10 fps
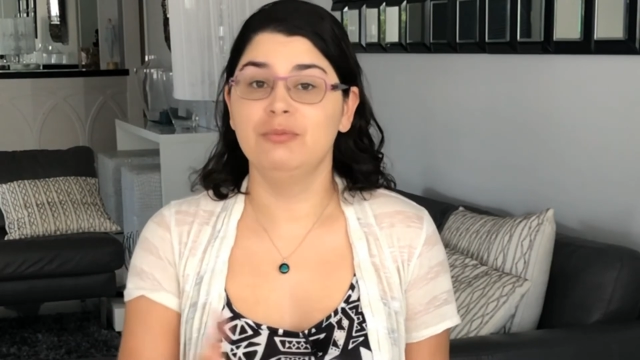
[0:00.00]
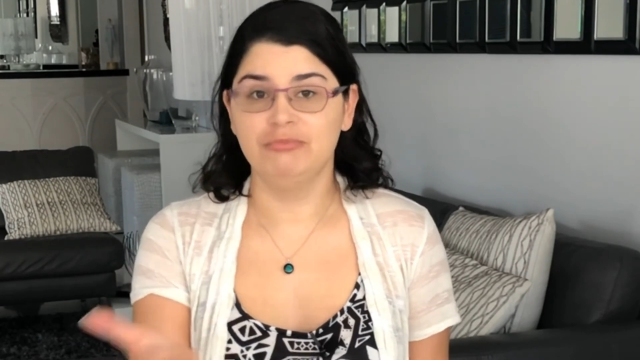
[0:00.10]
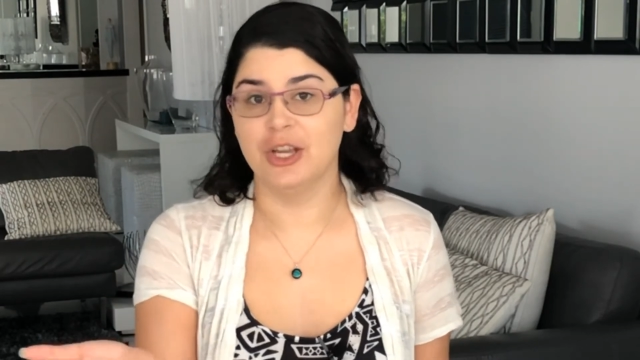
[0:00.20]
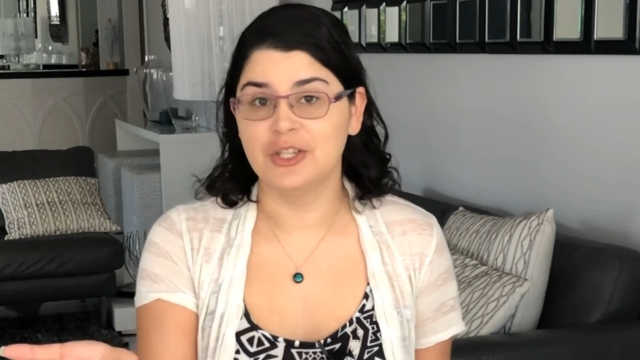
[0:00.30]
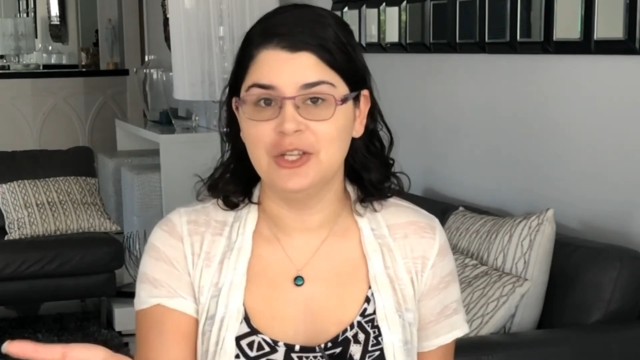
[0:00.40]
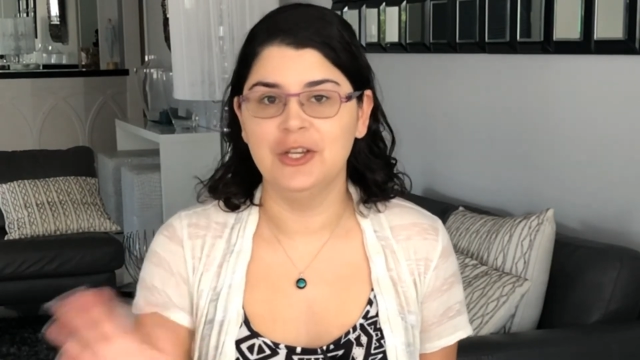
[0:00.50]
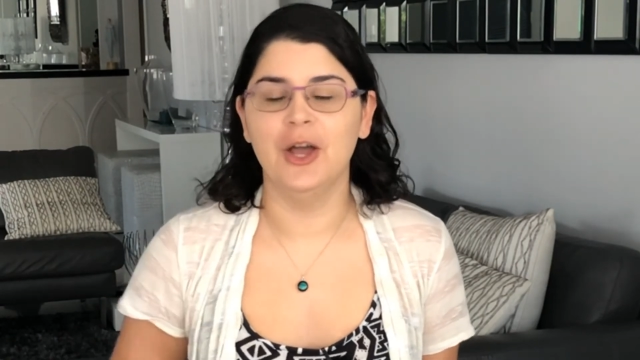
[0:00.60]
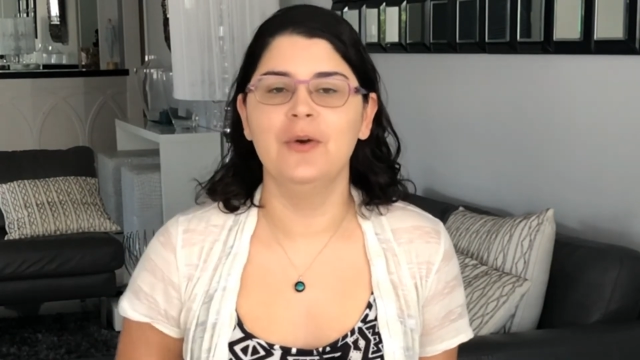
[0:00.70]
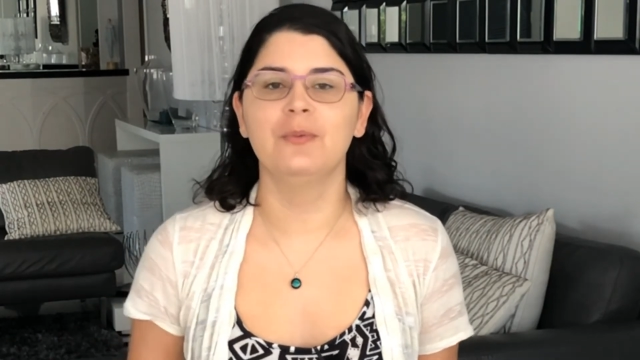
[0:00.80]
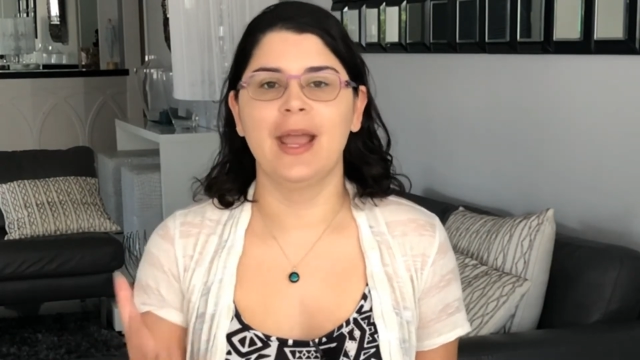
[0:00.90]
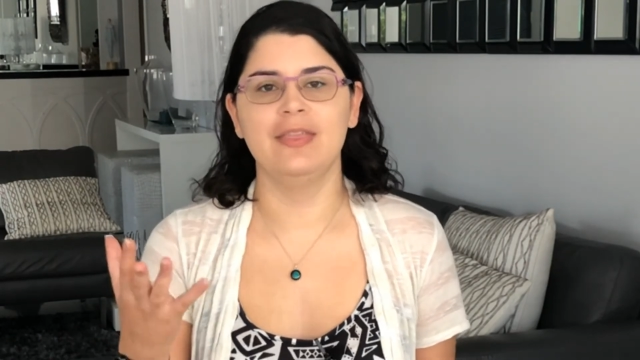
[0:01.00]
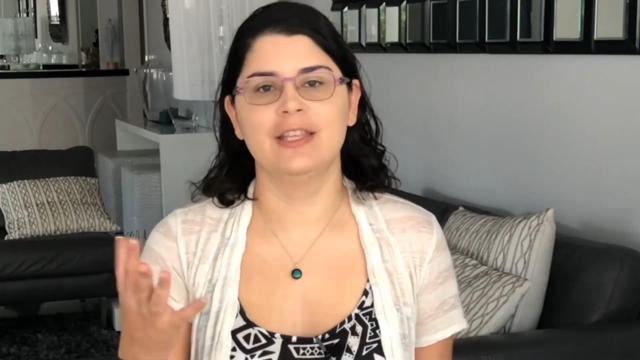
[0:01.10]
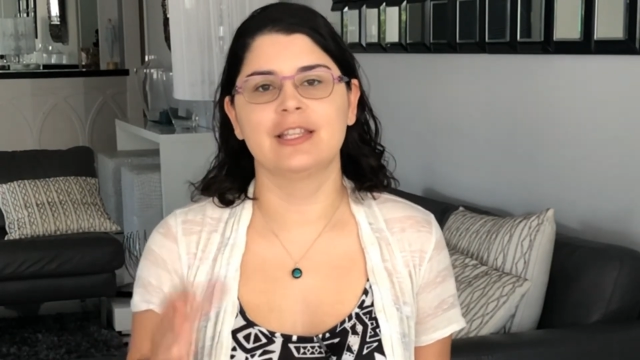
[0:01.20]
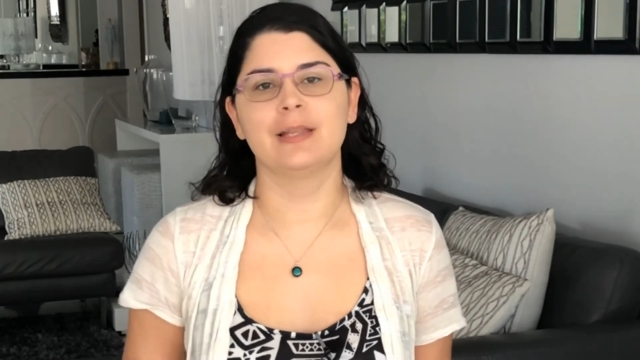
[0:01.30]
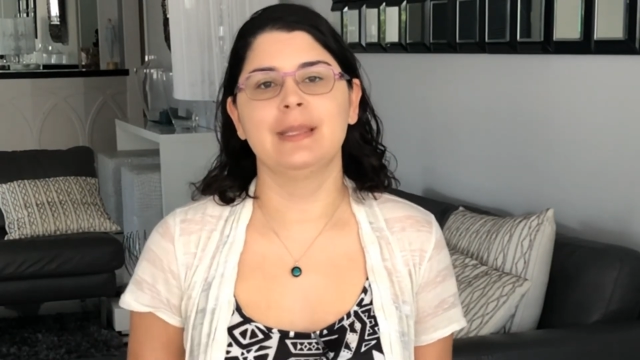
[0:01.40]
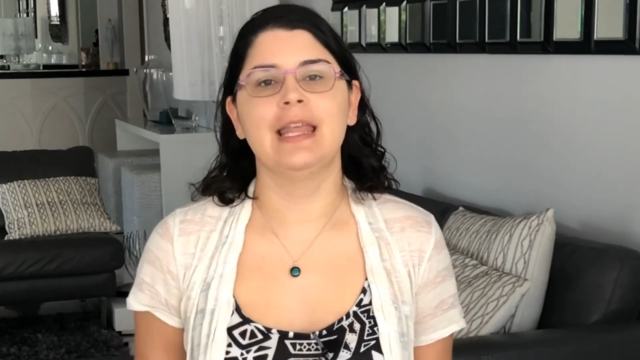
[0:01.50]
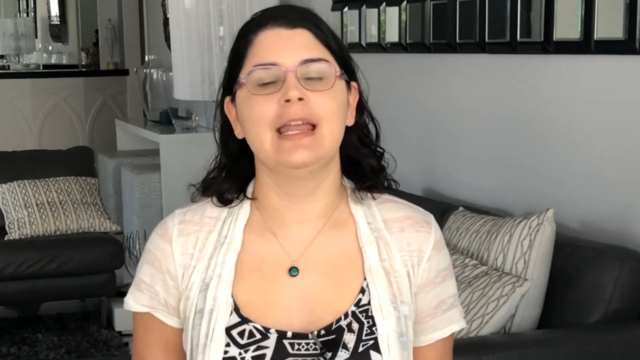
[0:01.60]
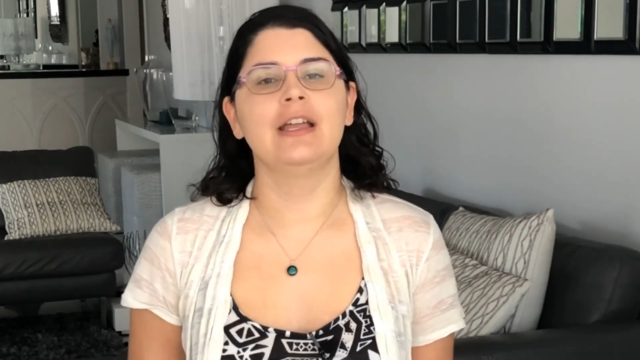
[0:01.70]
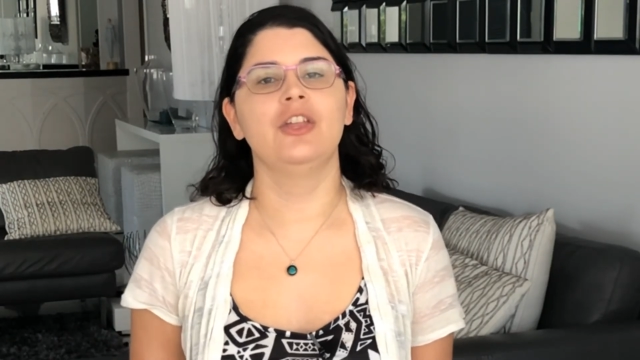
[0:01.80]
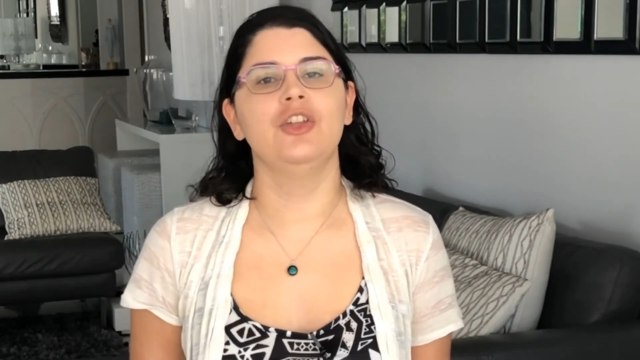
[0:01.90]
just so you know, right, this is something
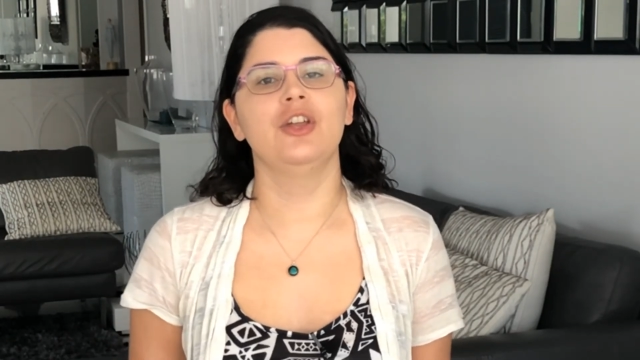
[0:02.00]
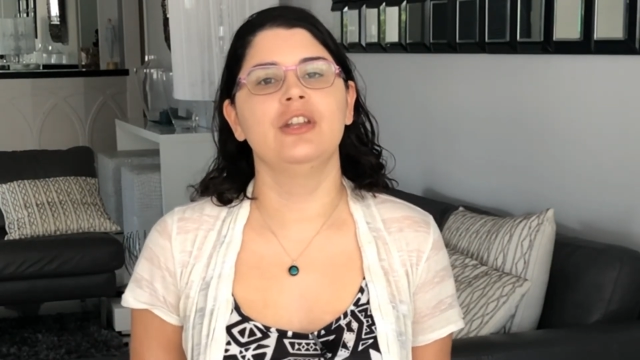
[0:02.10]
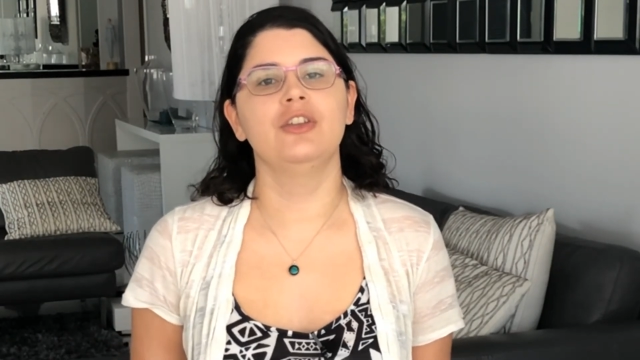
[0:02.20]
that you can